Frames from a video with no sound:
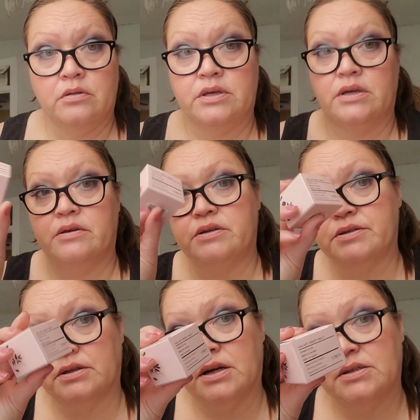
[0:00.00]
the
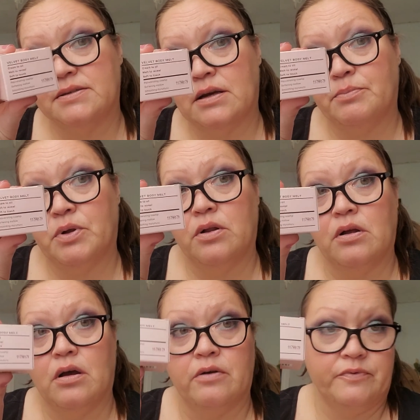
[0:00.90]
deluxe
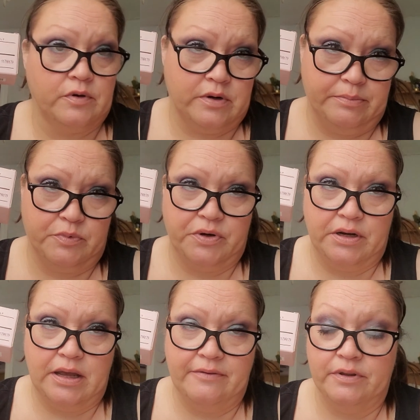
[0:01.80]
sample of the
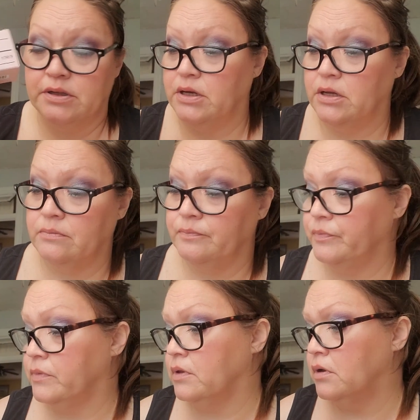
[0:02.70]
and Evelyn,
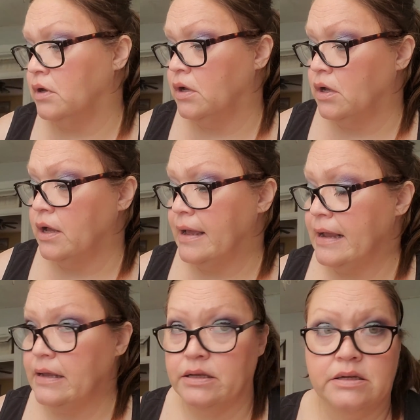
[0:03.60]

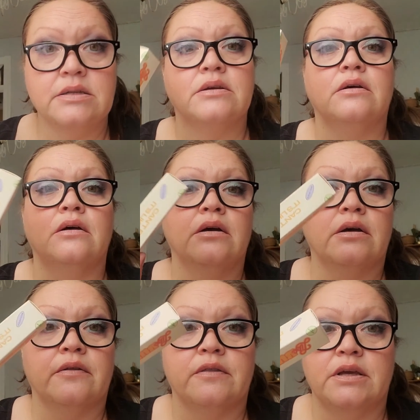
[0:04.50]
and
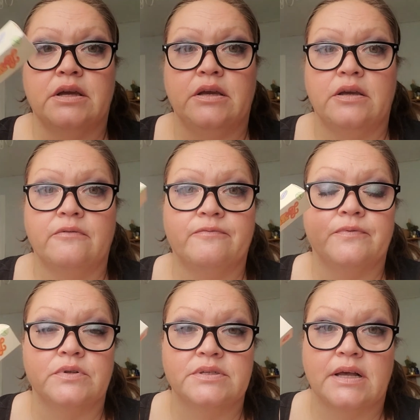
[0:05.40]
the
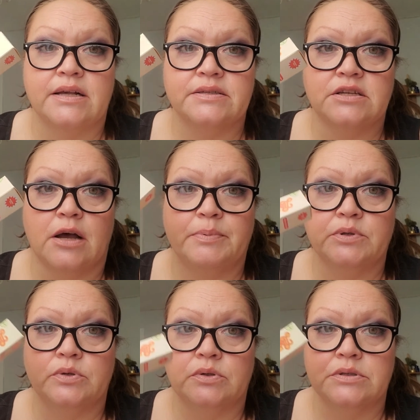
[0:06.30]
full-size
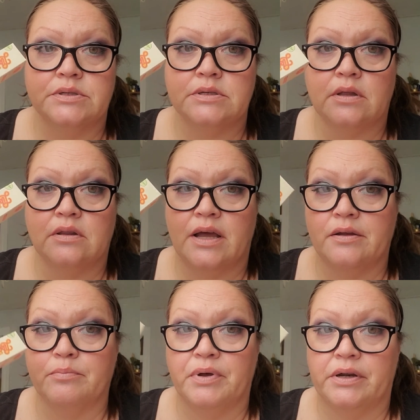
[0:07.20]
topicals
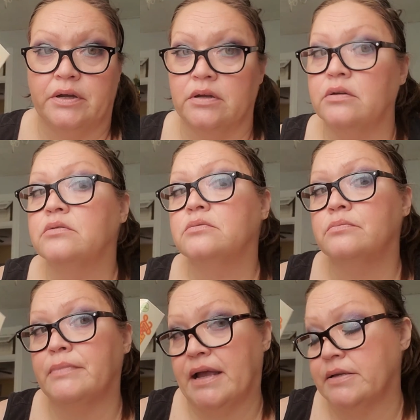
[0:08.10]
Light Butter
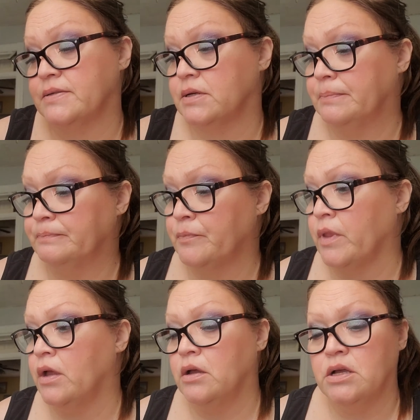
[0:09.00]
mask.
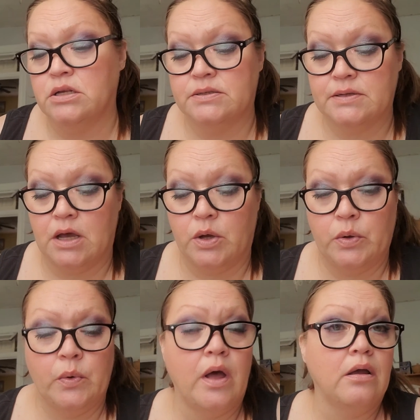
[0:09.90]

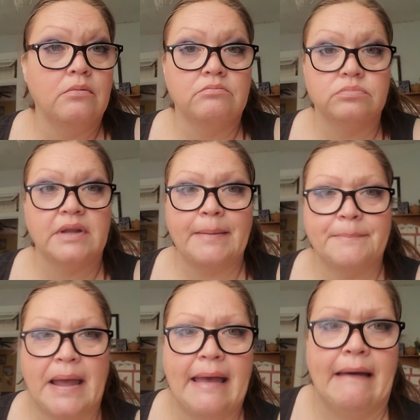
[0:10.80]
So, um, not
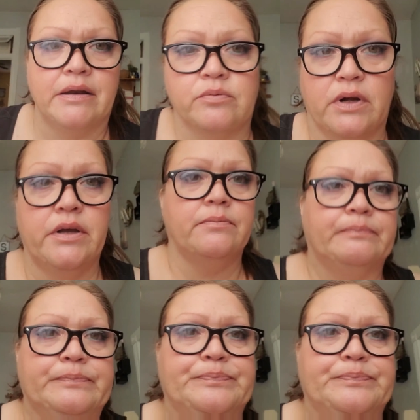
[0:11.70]
bad, right?